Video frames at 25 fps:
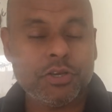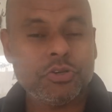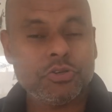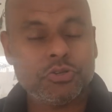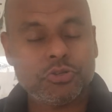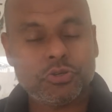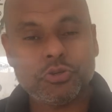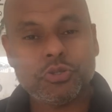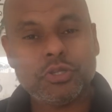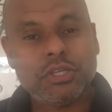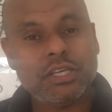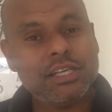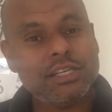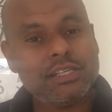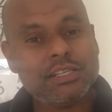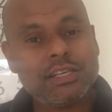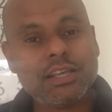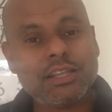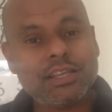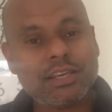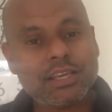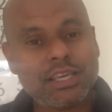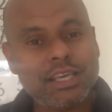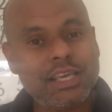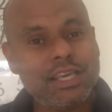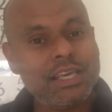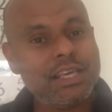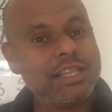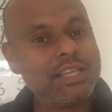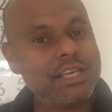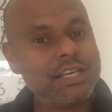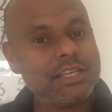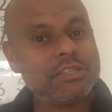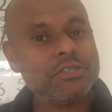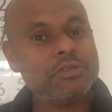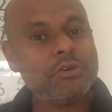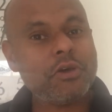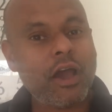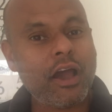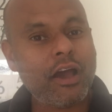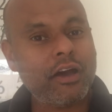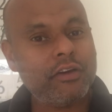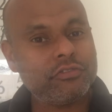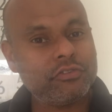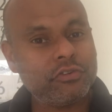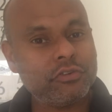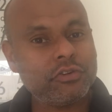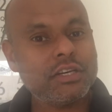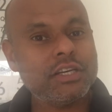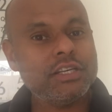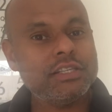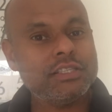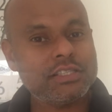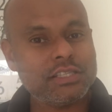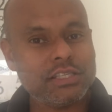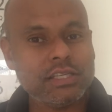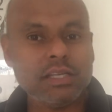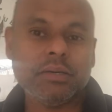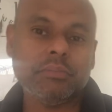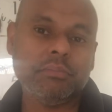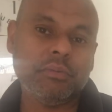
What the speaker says: So these are the key things you have to consider